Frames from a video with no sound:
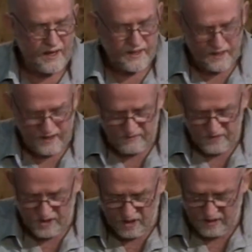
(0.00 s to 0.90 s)
that even
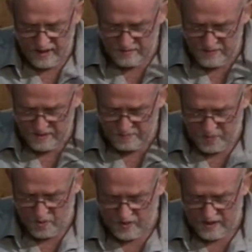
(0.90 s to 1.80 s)
though I am being
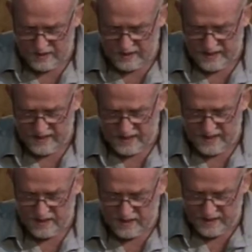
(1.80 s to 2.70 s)
poured out like
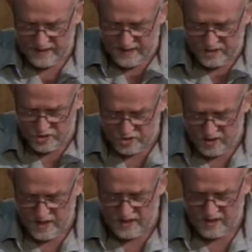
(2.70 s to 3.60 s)
a
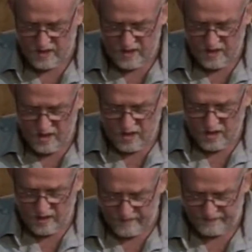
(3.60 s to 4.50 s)
drink
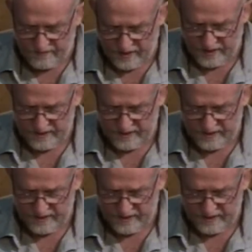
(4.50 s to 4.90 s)
offering